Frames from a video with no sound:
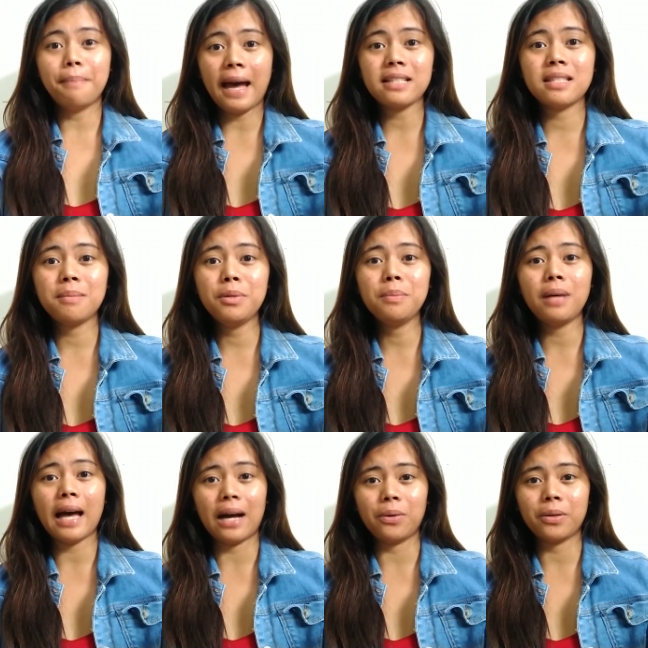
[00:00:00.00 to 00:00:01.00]

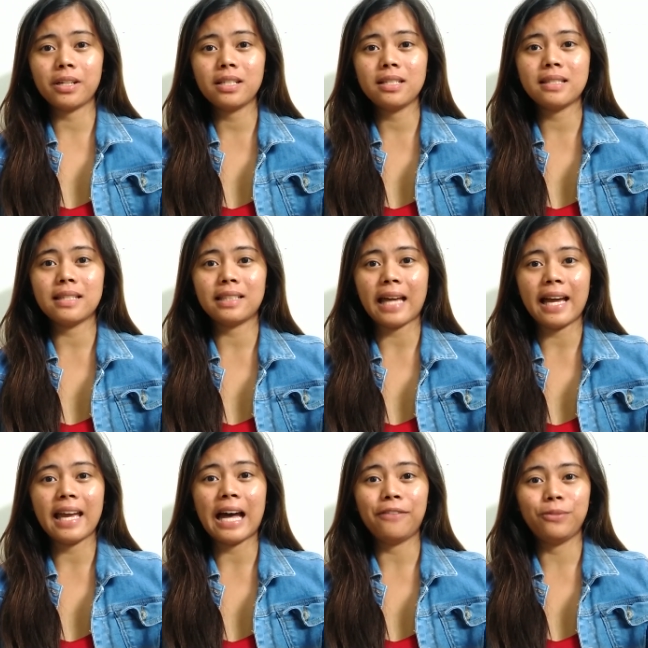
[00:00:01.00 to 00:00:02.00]
maximum hours that
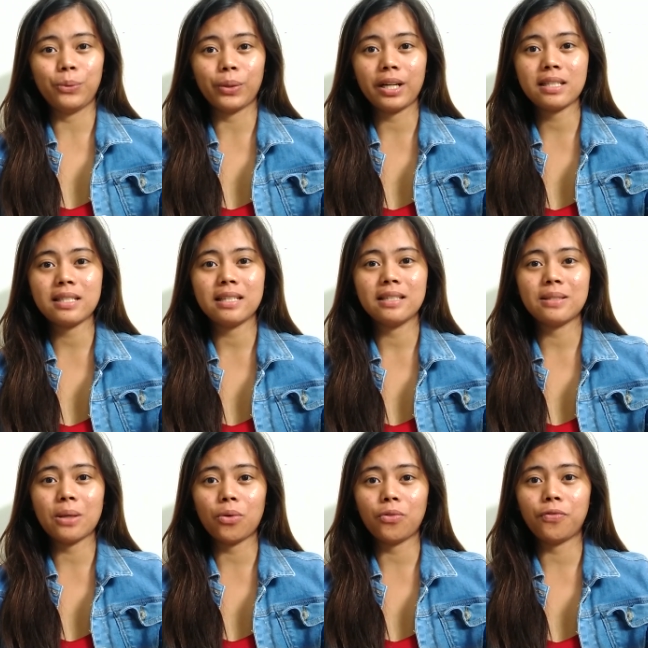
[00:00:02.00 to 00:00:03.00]
I have worked
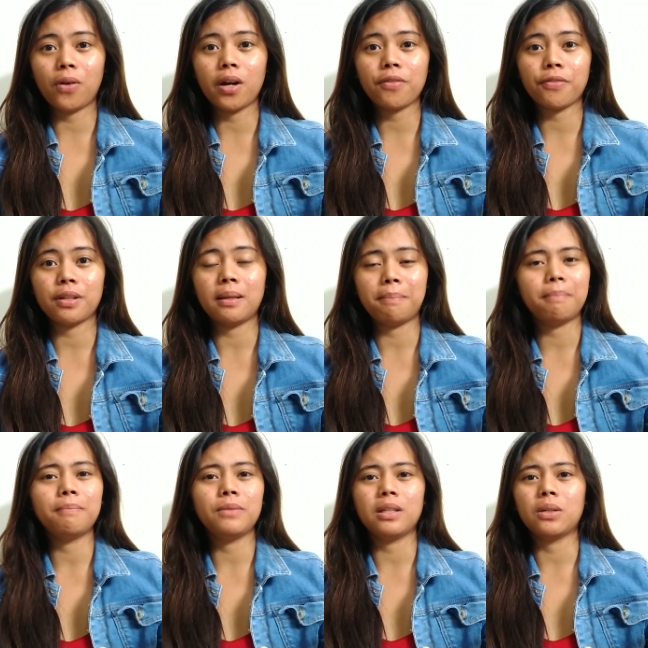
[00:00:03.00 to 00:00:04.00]
so far for the,
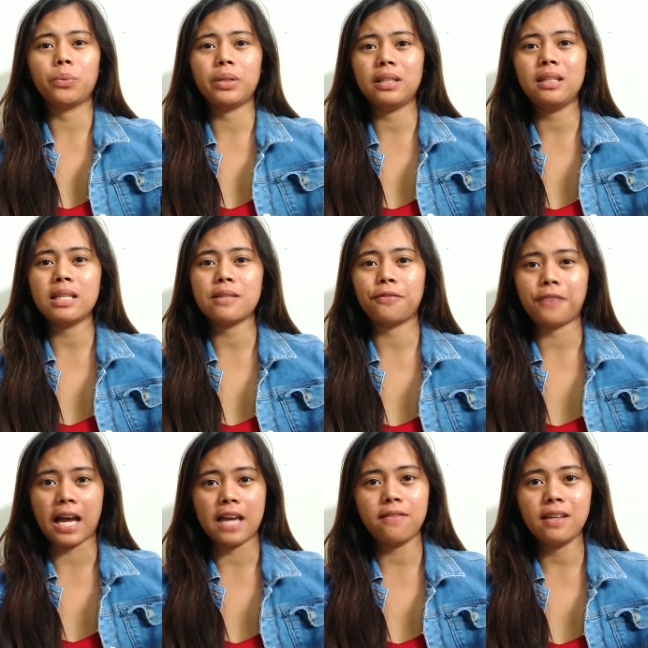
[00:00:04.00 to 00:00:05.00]
you know, within this
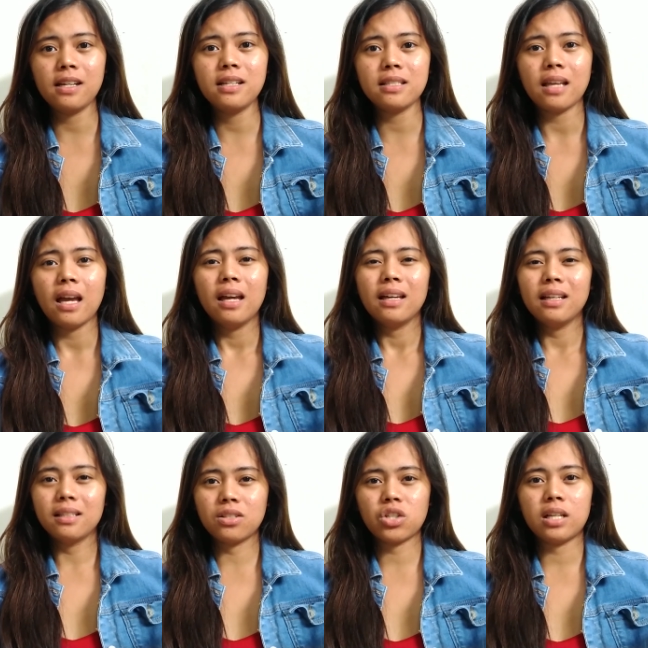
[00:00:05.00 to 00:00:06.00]
five years
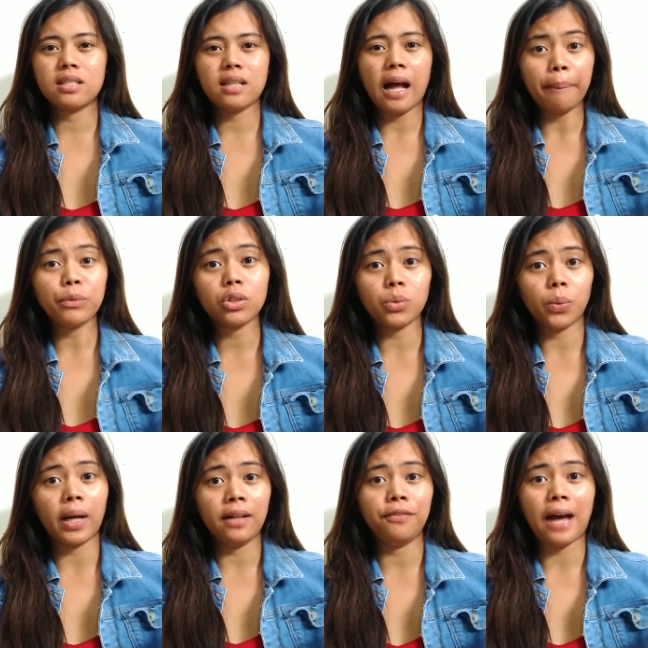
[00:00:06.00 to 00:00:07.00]
is just up to
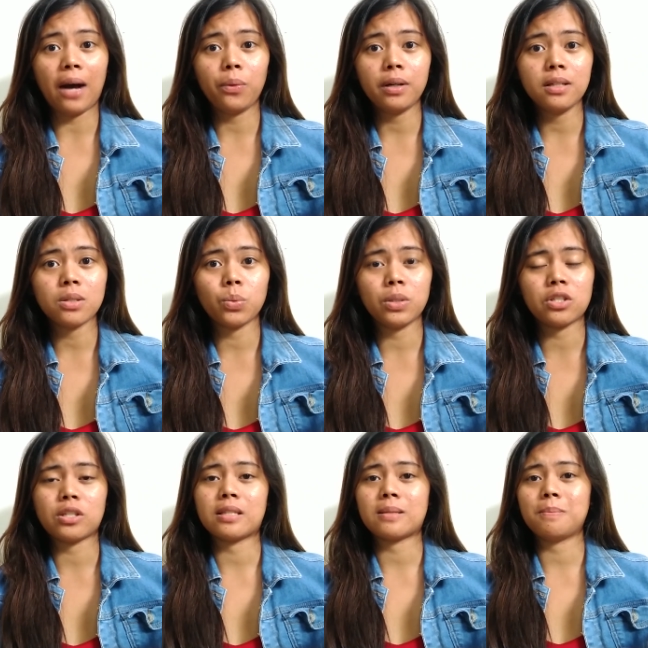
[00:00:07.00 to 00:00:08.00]
12 hours,
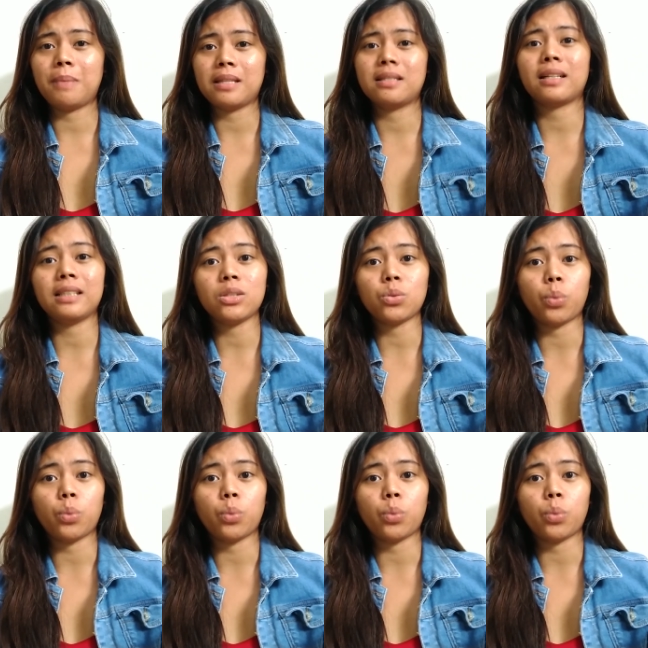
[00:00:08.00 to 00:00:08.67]
which is basically